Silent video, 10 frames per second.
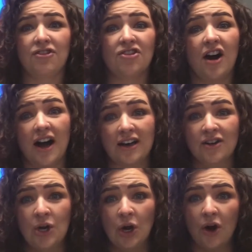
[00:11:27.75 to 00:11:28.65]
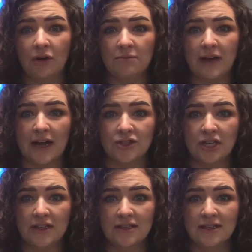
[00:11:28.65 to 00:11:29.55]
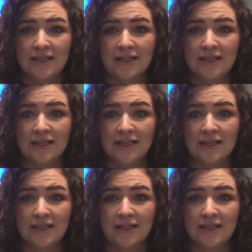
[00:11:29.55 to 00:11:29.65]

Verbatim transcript: thought or imagined.